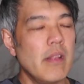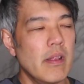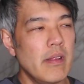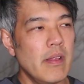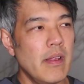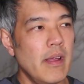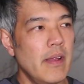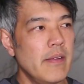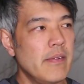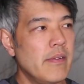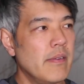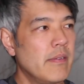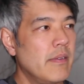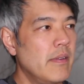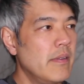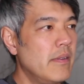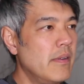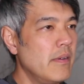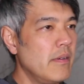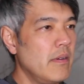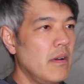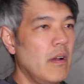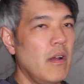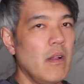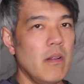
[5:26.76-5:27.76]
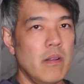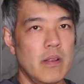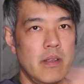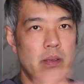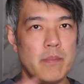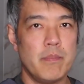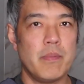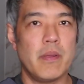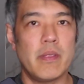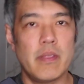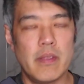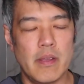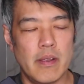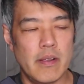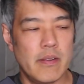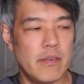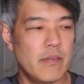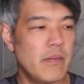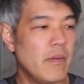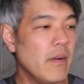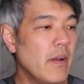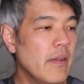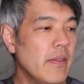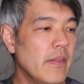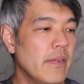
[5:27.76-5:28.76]
that laser to do a whole heap of things,
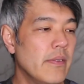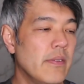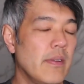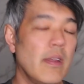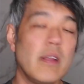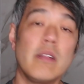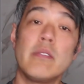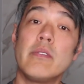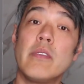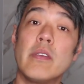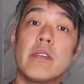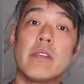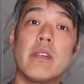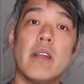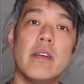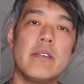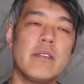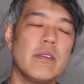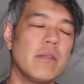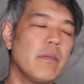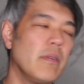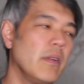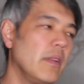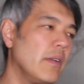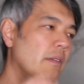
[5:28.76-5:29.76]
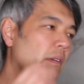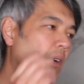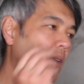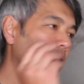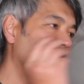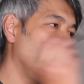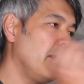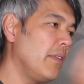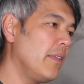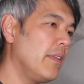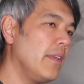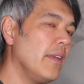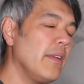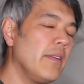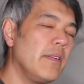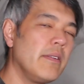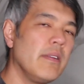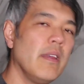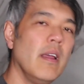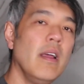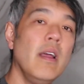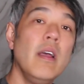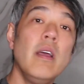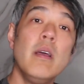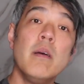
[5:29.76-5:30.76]
rather than saying, this laser is really great for
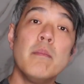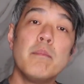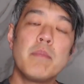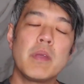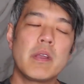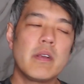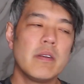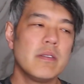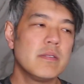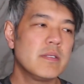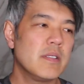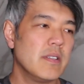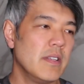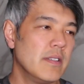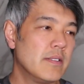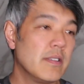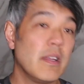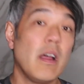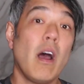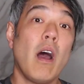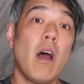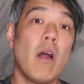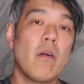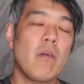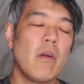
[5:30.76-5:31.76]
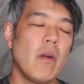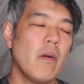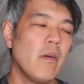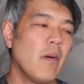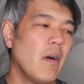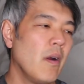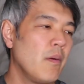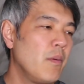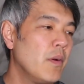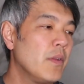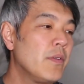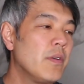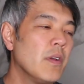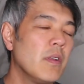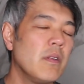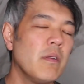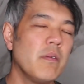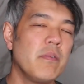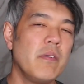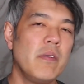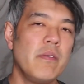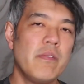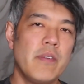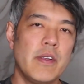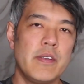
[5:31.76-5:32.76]
this, because it's an ROI, return
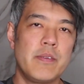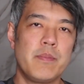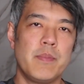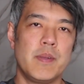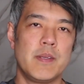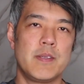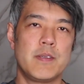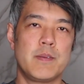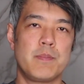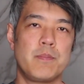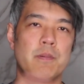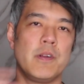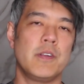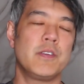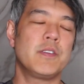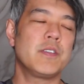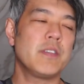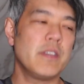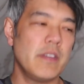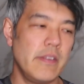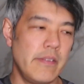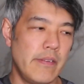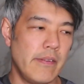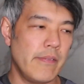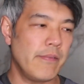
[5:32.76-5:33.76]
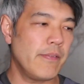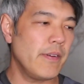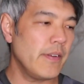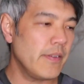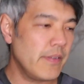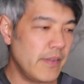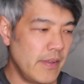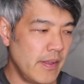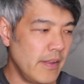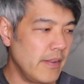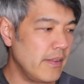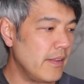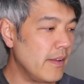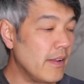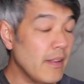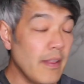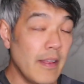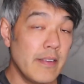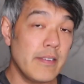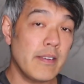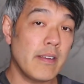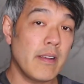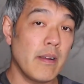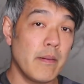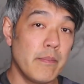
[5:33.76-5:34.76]
of investment spreadsheet, the first thing the
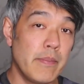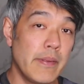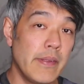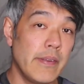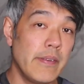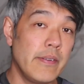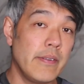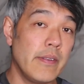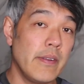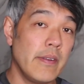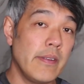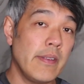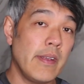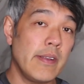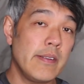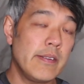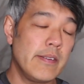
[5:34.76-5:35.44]
laser companies do, they